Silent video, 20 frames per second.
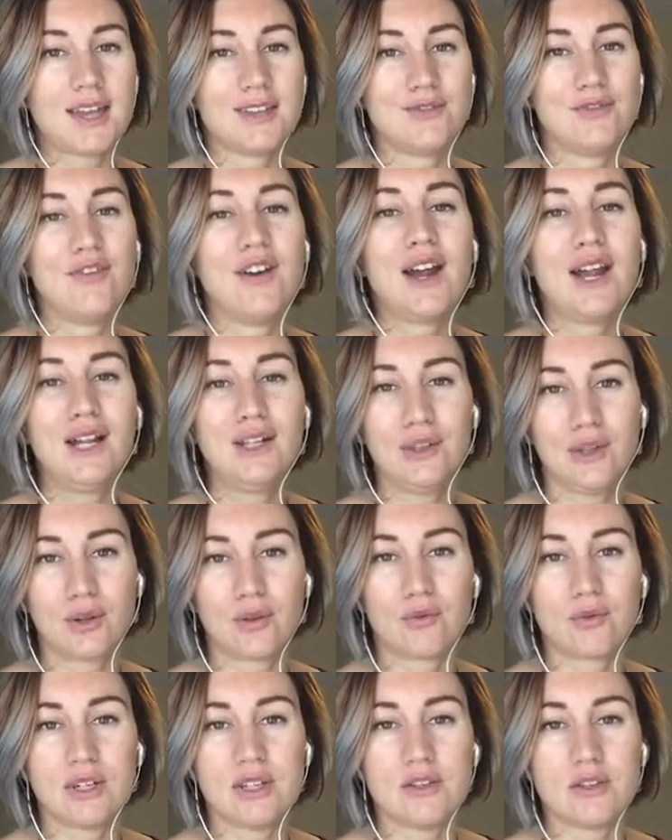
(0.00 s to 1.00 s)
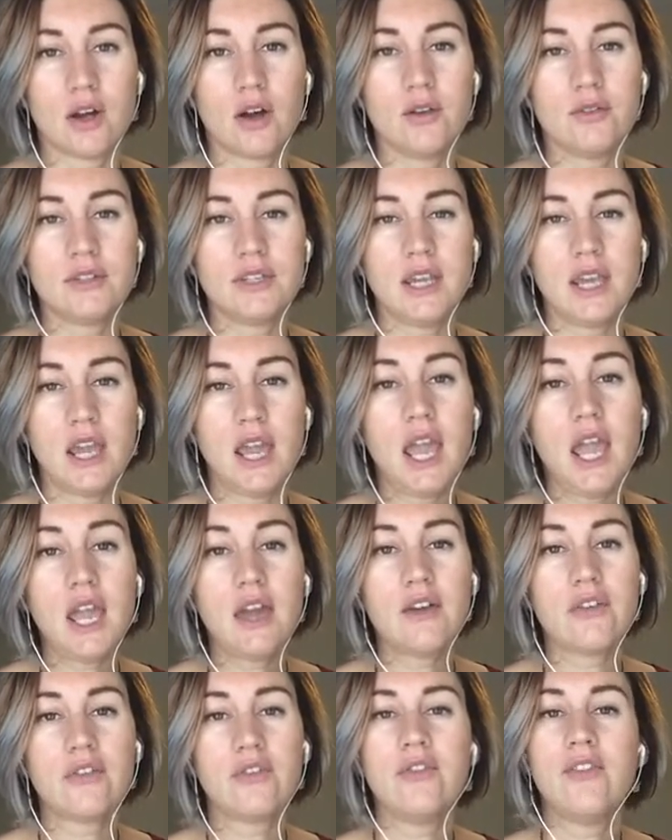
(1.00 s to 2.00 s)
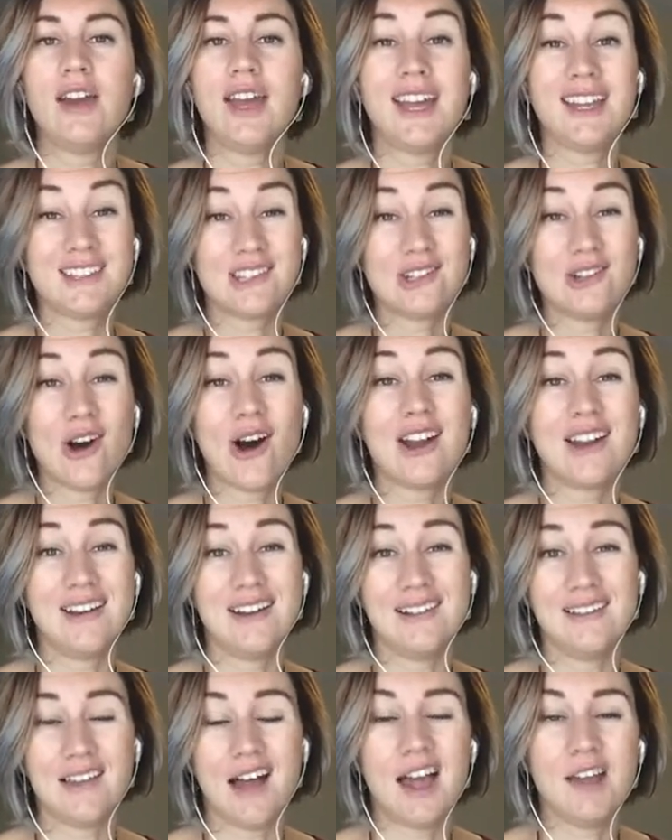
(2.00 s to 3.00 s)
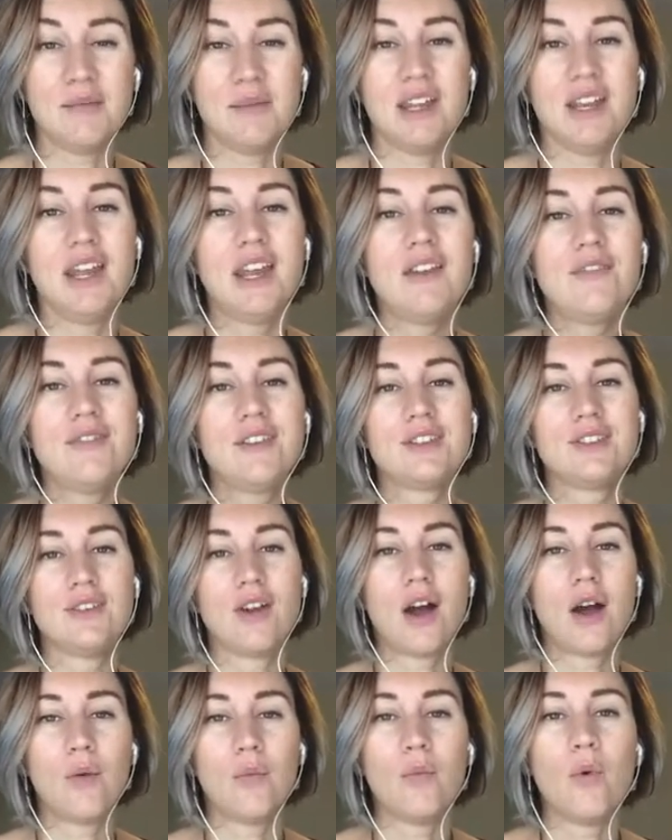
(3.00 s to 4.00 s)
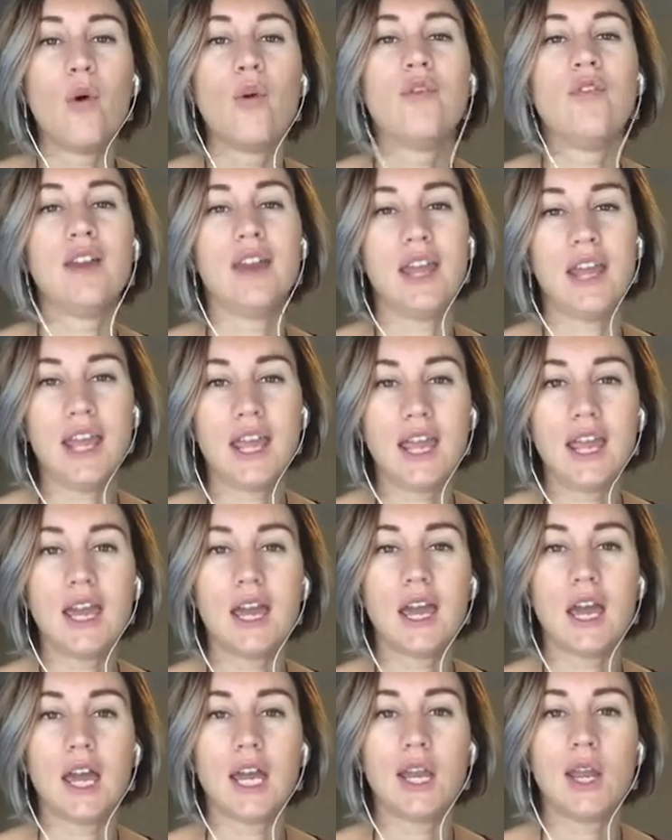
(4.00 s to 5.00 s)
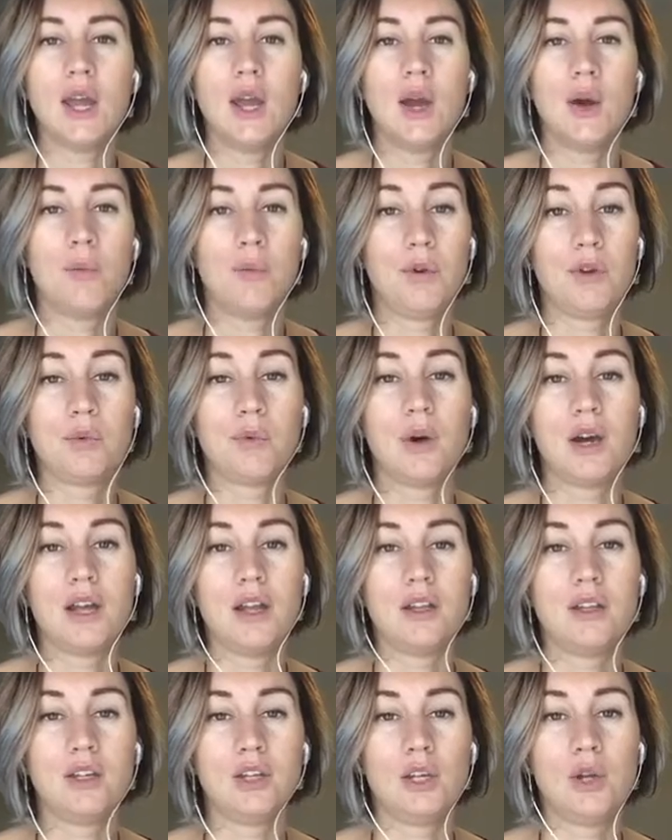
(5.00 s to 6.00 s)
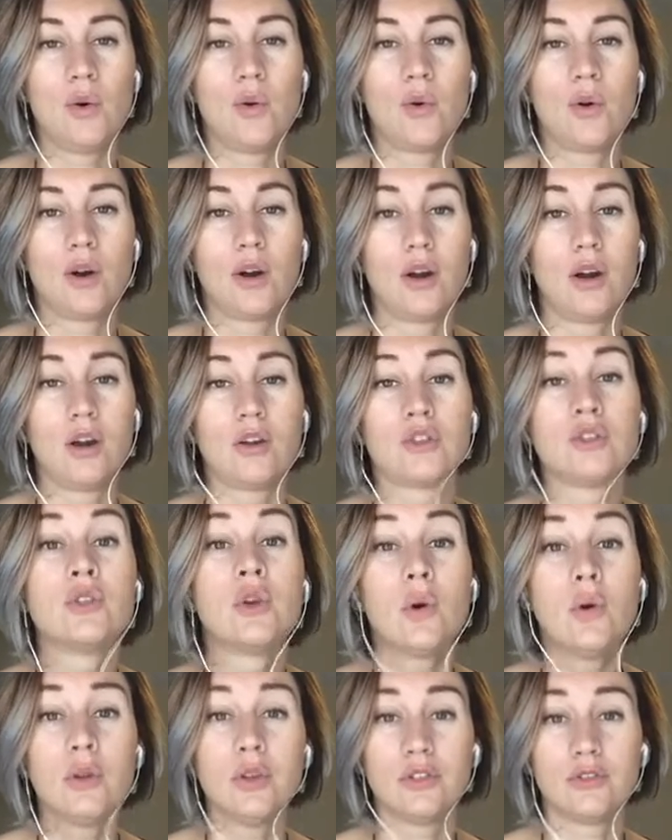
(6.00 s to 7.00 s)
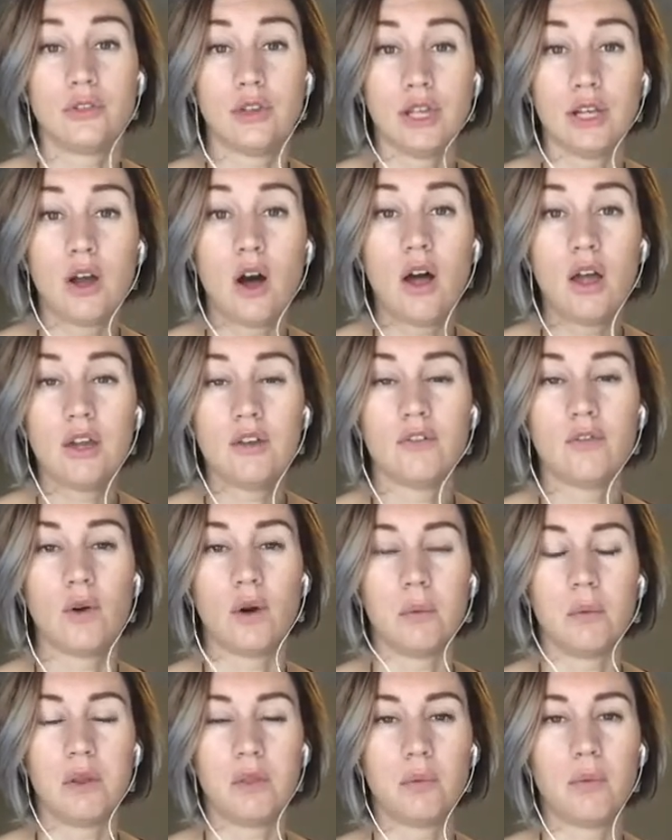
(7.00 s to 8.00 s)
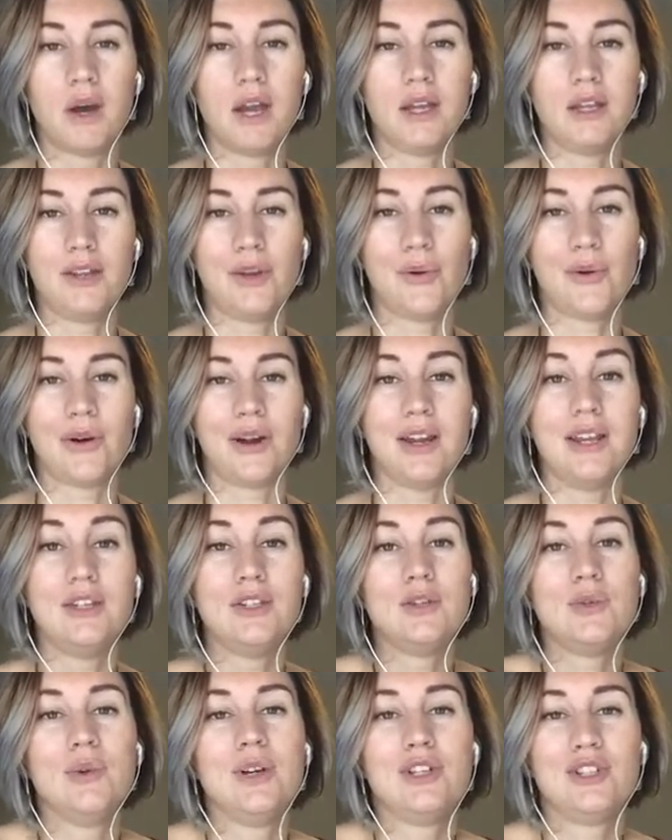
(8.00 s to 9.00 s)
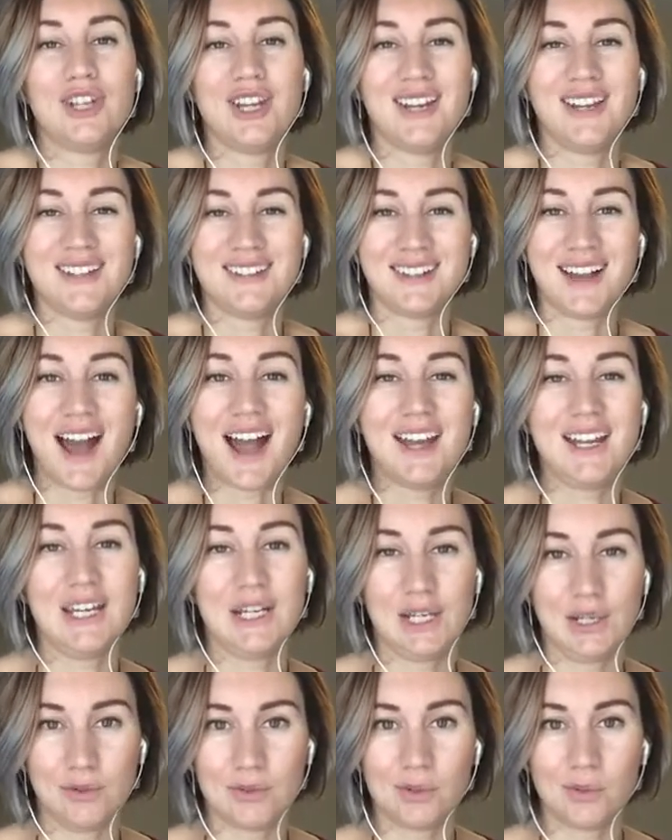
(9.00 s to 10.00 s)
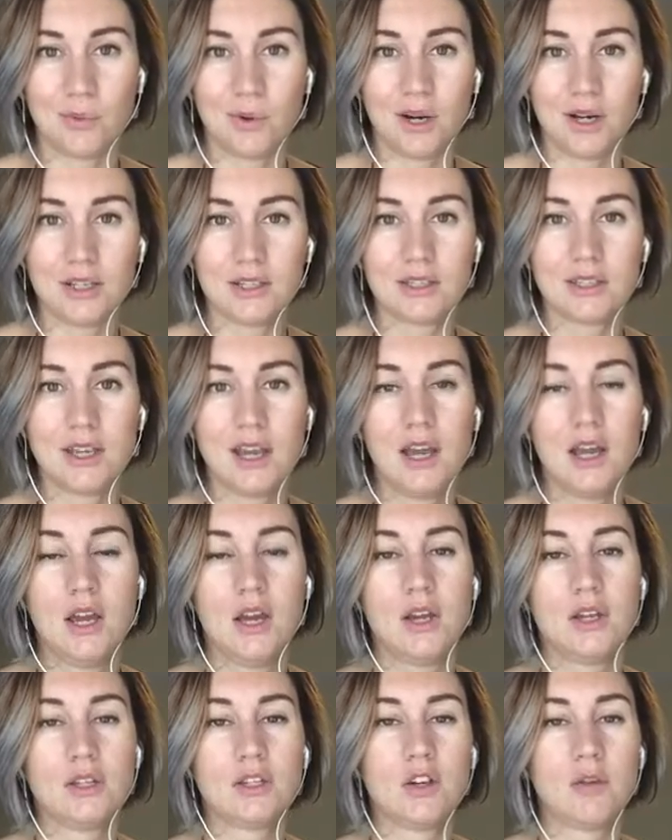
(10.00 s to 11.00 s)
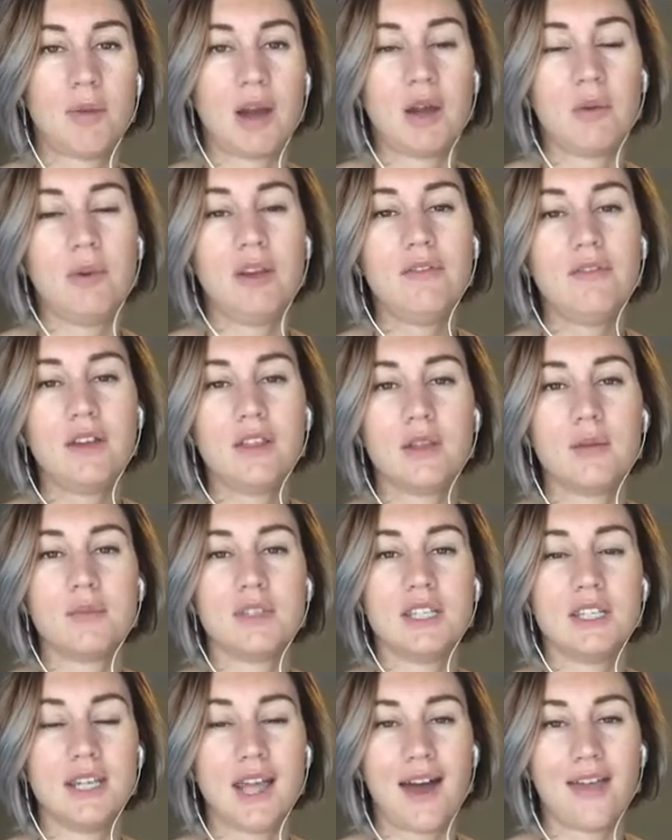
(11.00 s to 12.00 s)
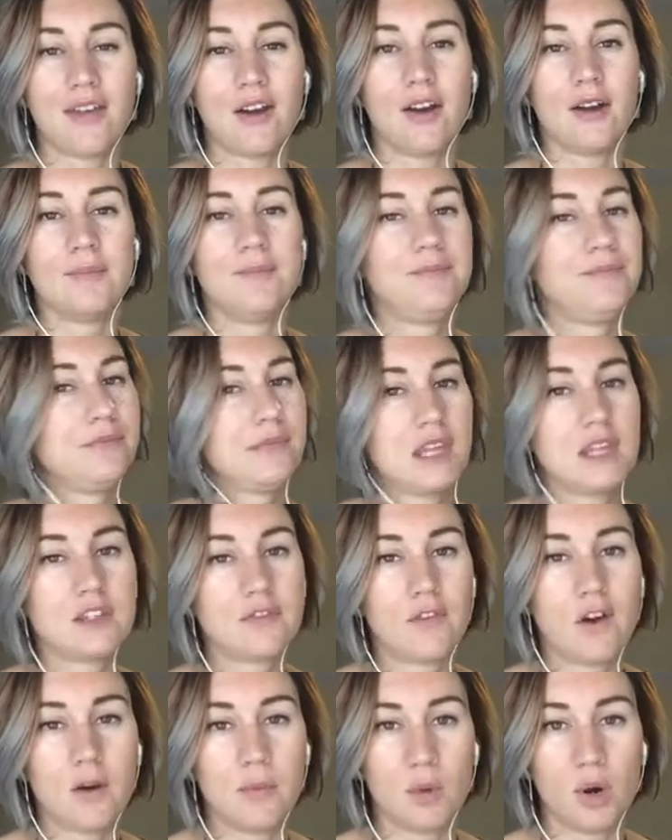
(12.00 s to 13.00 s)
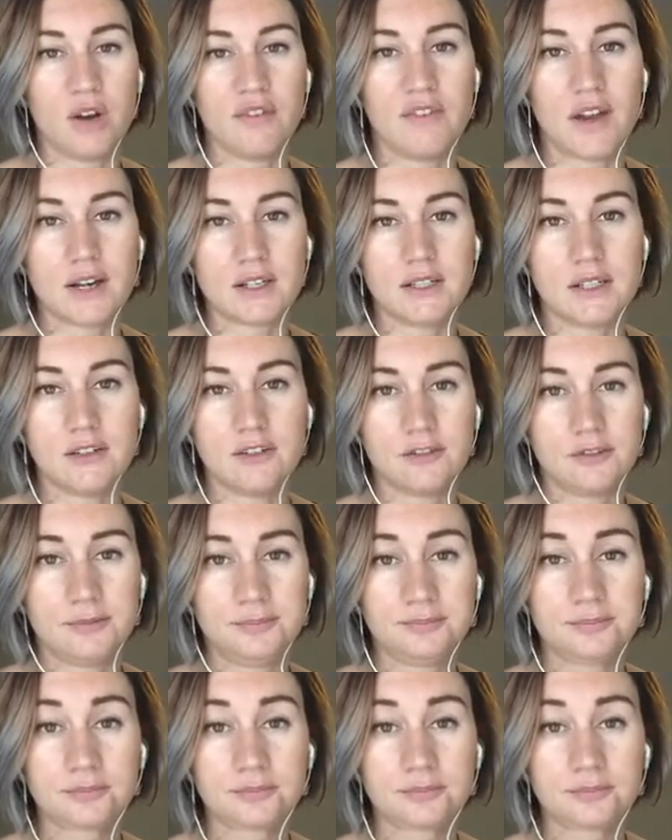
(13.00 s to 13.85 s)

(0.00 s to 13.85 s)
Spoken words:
very little results if it's not in alignment, if it's not woven in with what your soul is really calling for, with what your intuition is guiding you towards. So by weaving them together, it's far more effective.